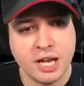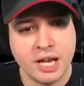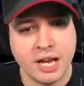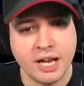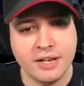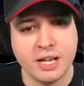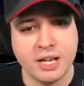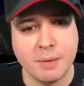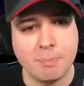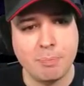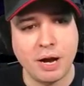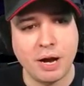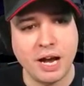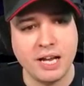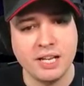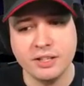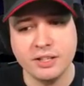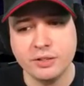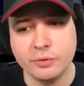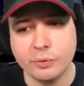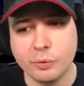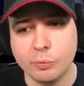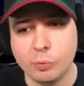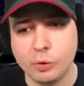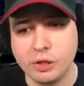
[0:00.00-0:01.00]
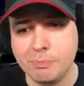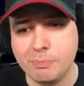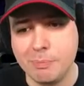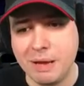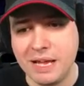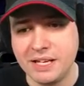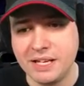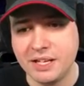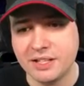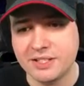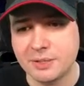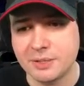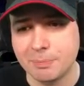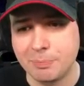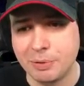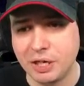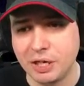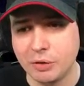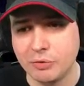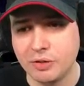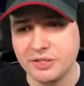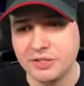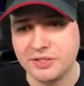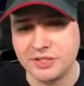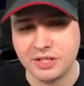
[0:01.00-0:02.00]
and a pilot will make its
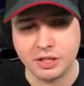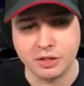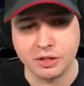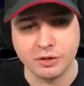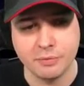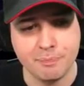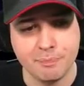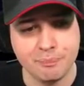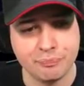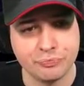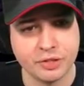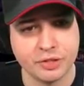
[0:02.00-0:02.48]
appearance here,